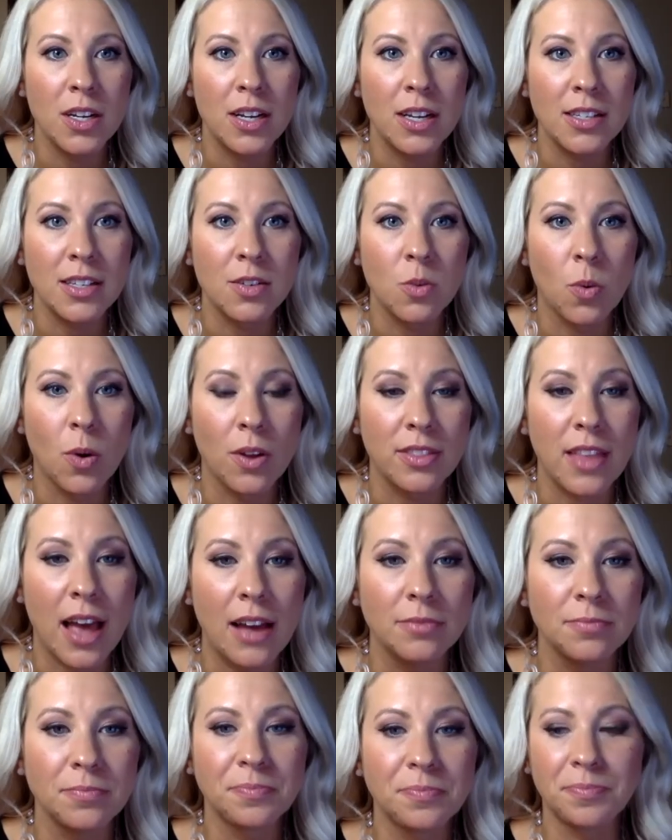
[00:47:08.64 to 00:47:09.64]
doesn't want that?
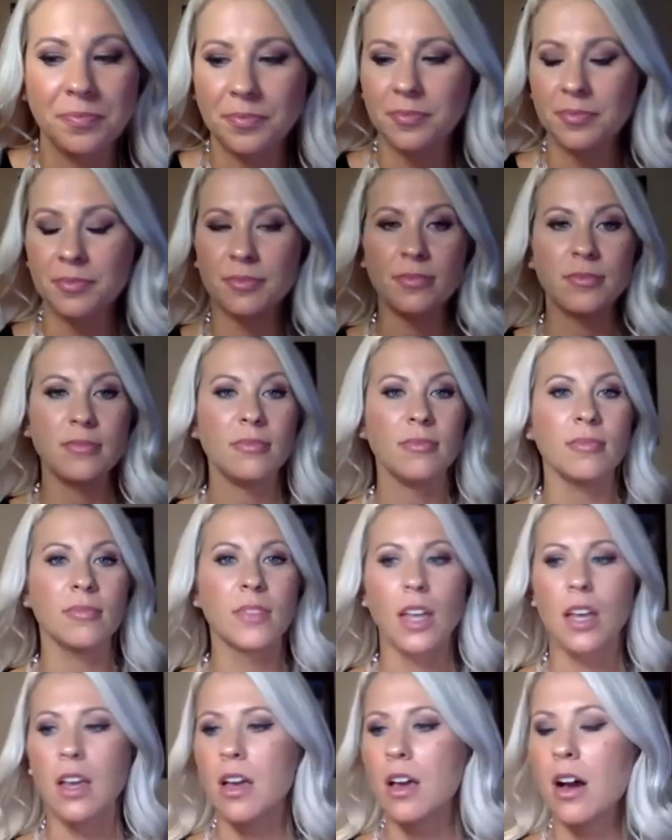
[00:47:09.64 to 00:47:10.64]

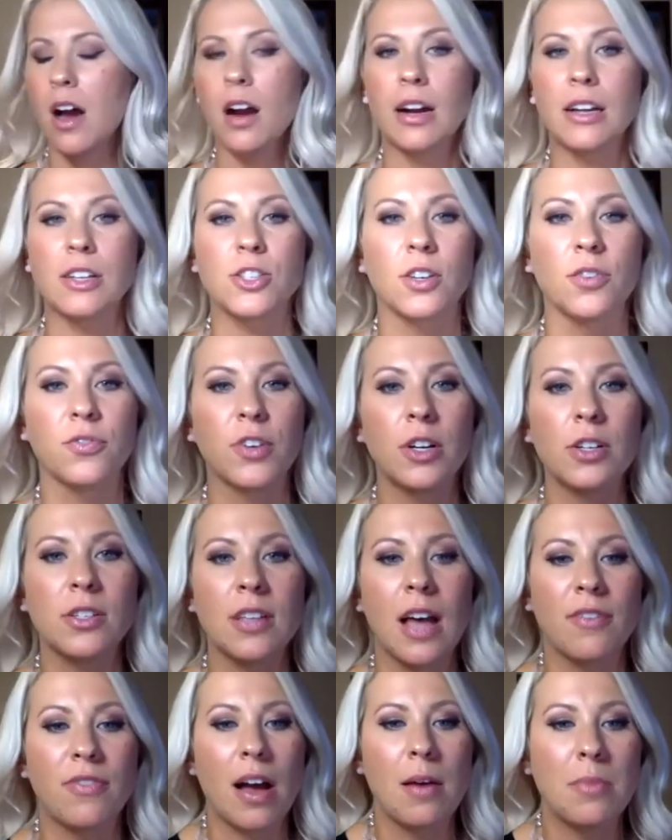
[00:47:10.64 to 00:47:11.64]
All right, so first
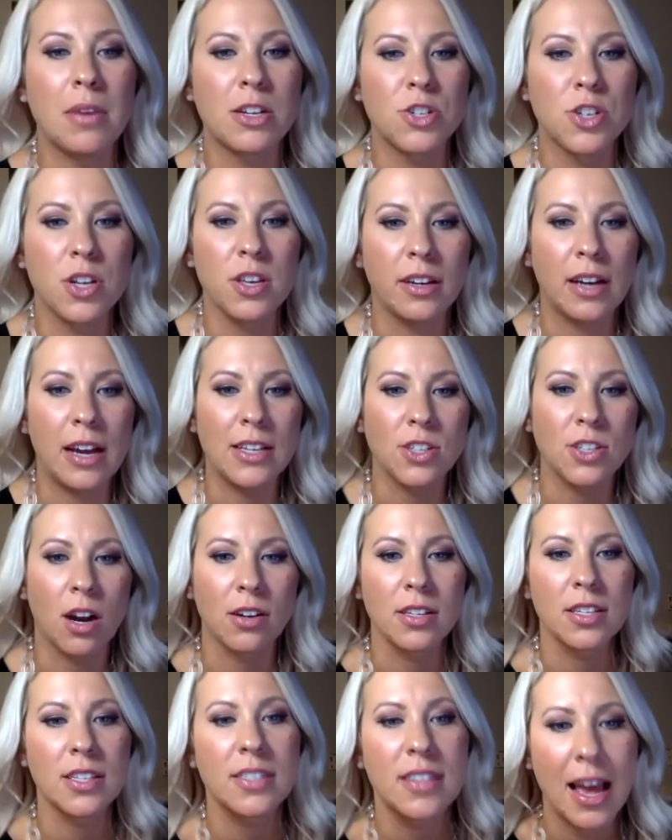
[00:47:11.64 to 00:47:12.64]
off, I'm going to show you guys our
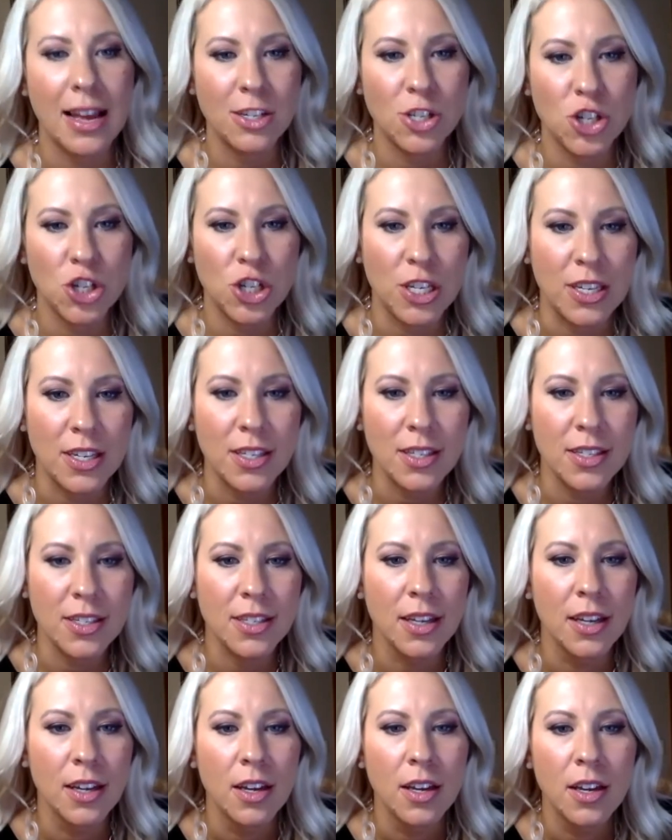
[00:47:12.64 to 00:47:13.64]
set sheet.
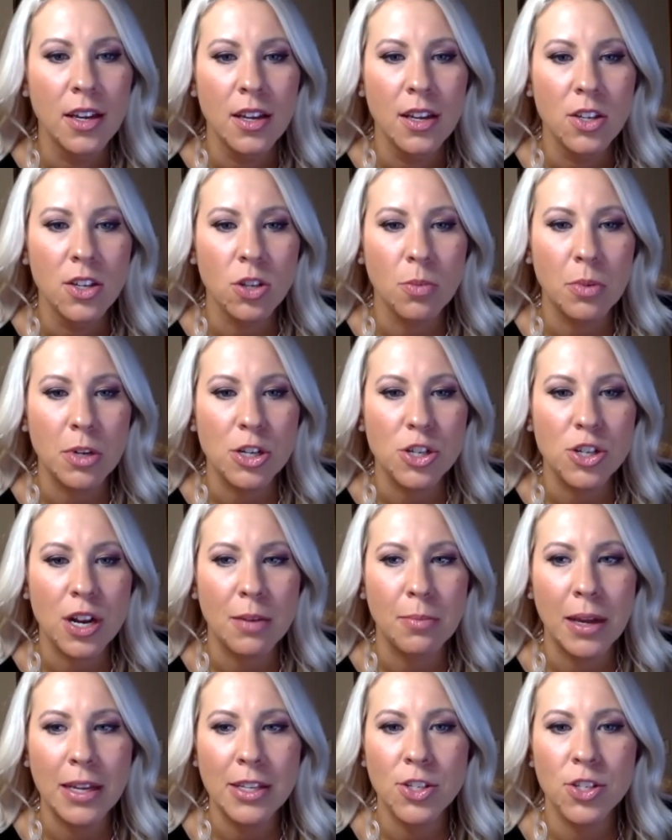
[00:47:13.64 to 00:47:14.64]
So I'm going to share
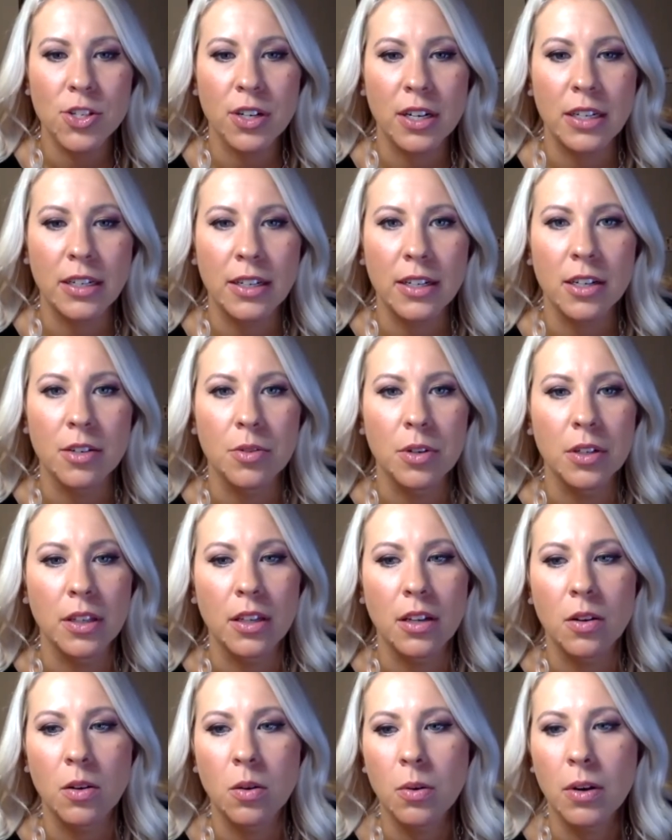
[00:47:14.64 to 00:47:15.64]
my screen here really
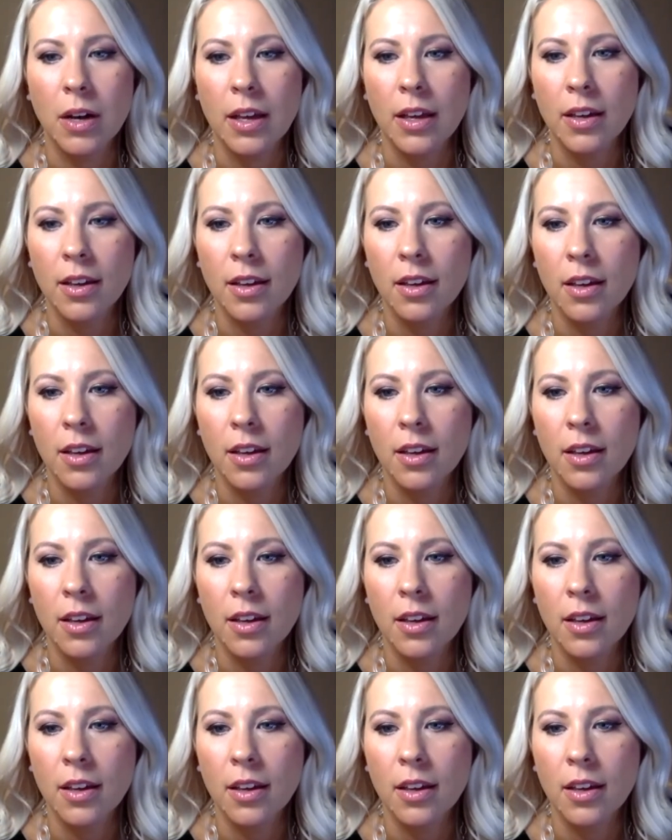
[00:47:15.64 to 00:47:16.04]
quick.